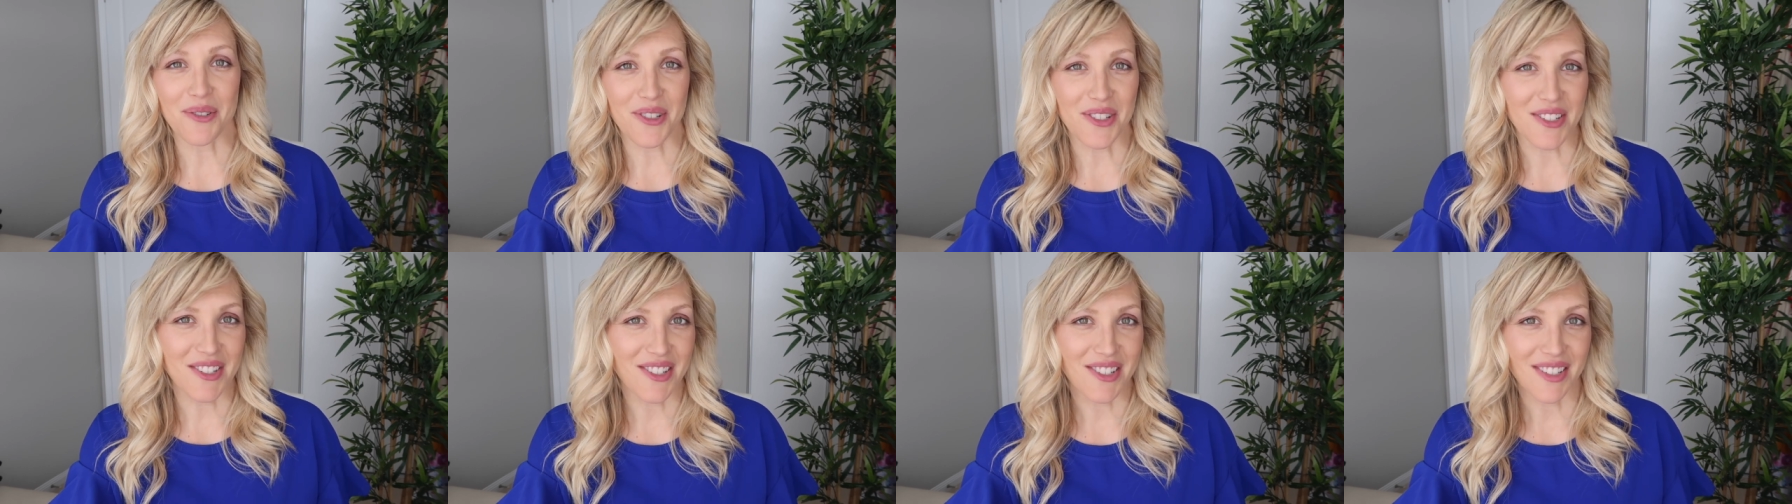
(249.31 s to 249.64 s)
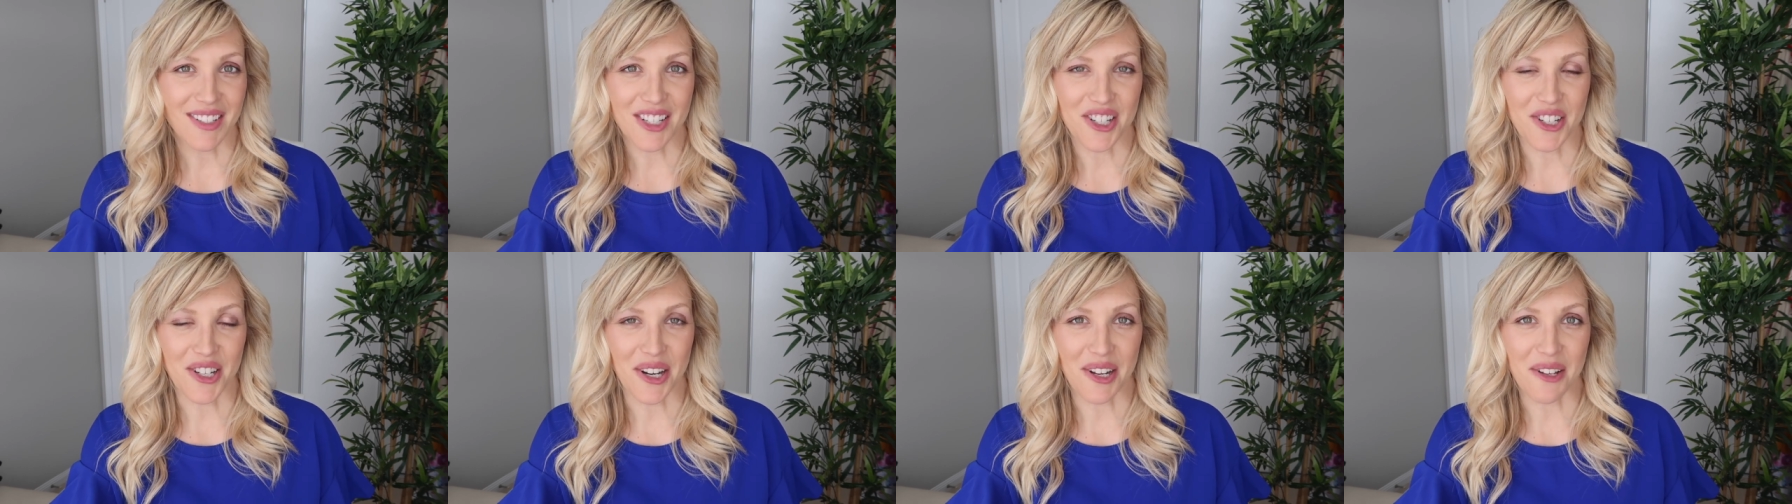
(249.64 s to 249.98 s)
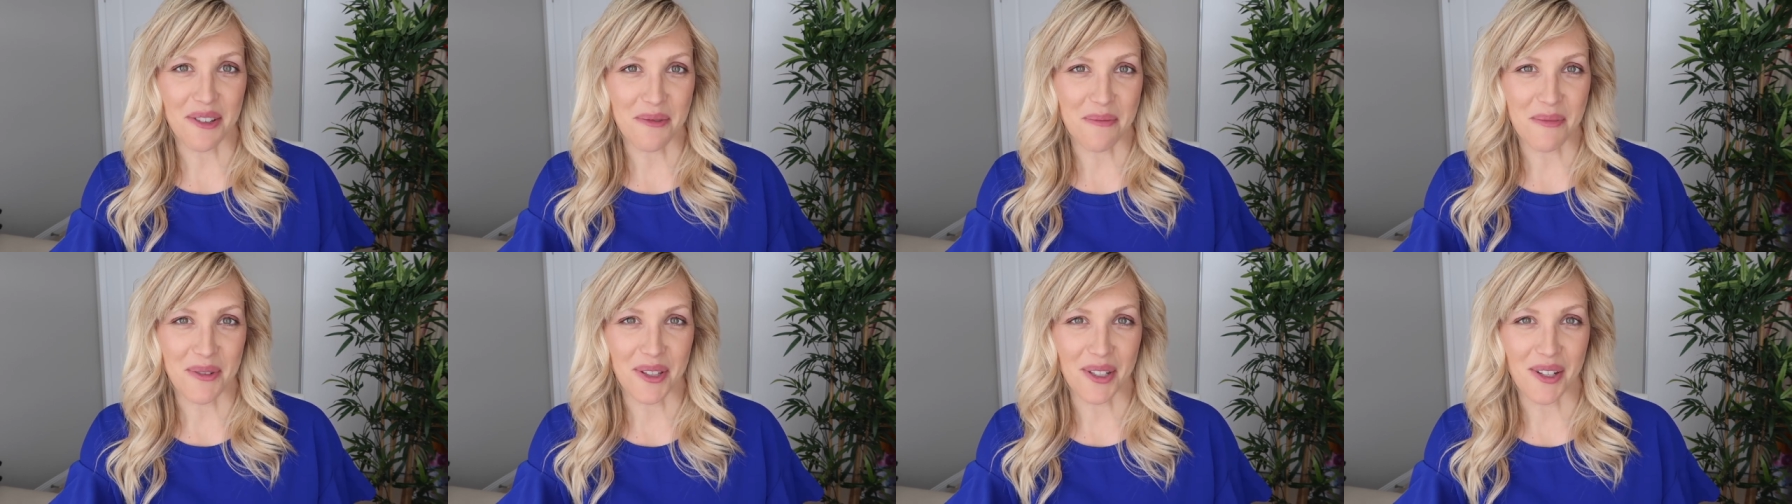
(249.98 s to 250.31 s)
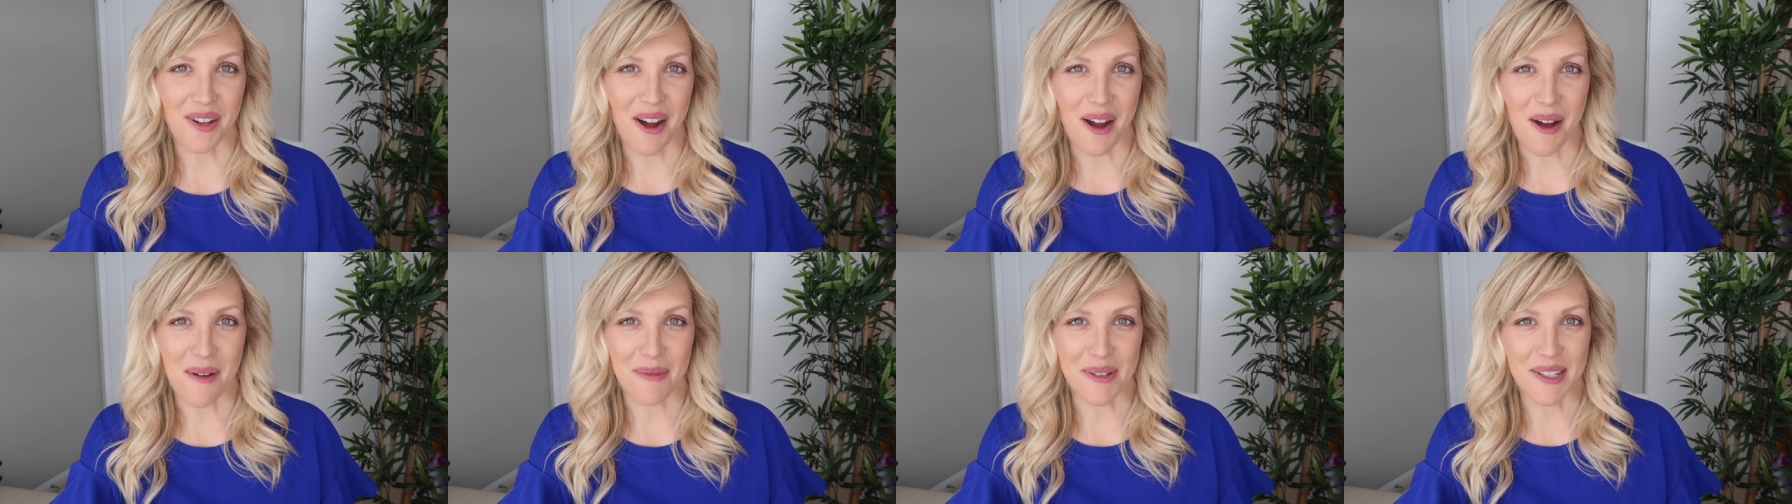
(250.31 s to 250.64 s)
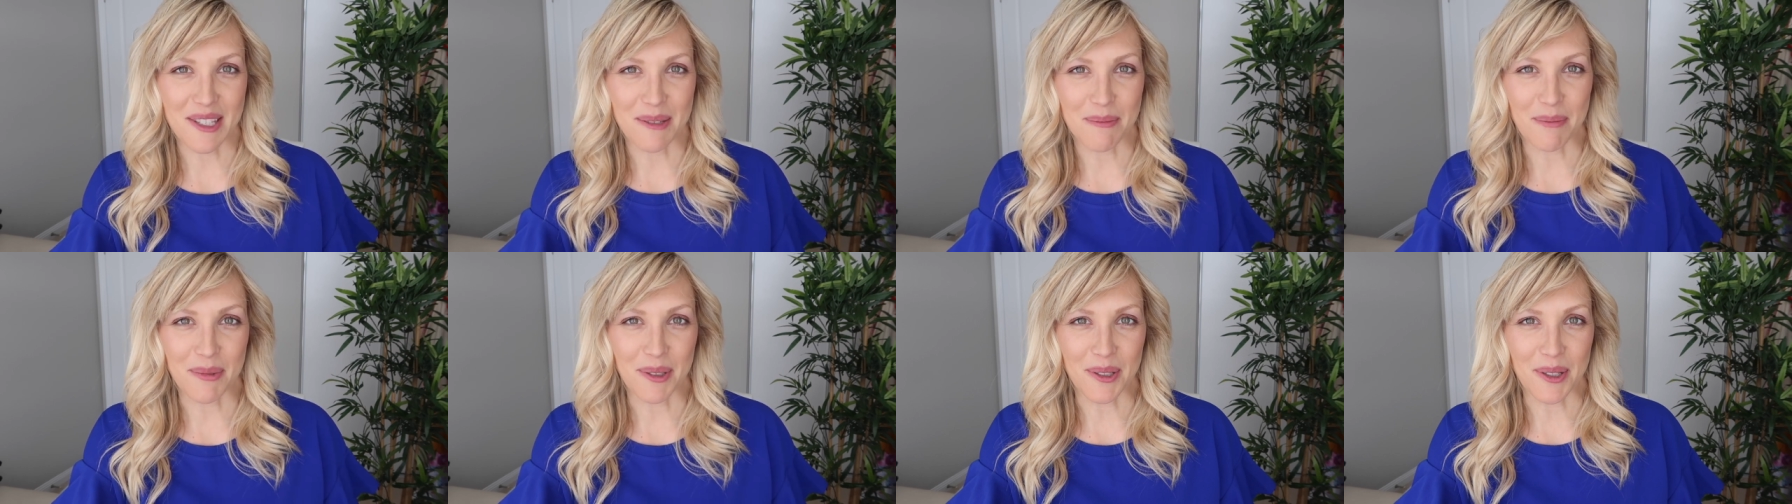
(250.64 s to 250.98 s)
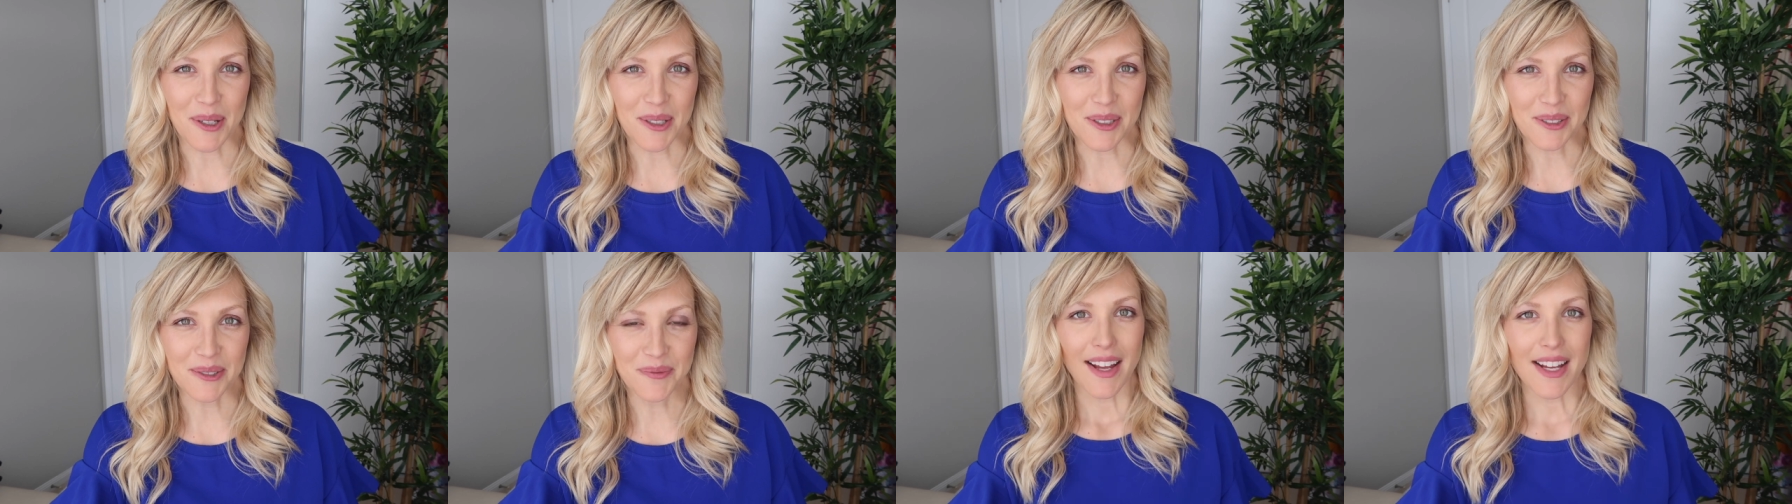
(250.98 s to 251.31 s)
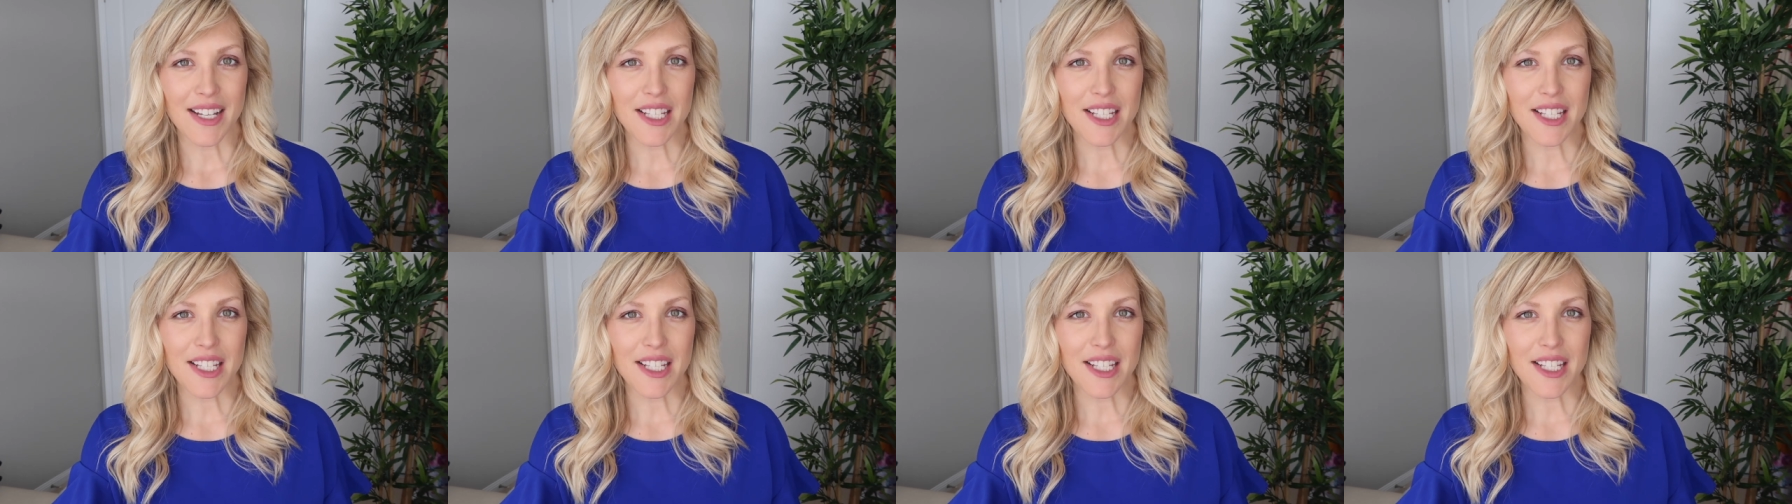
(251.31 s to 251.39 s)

just share them in the comments below.